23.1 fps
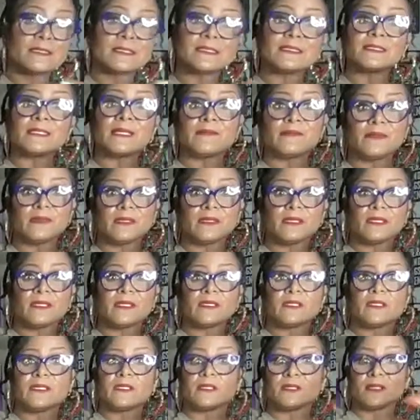is
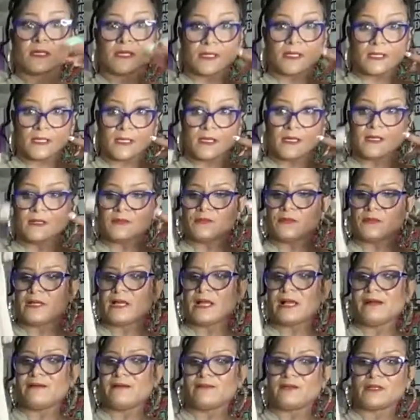something your girl will
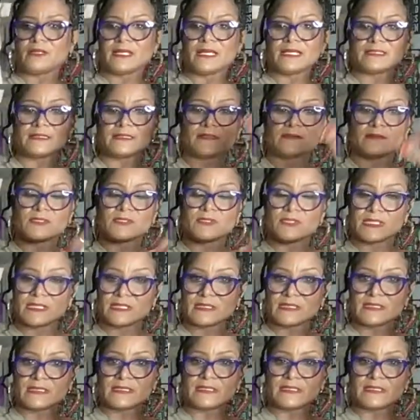have on like some dress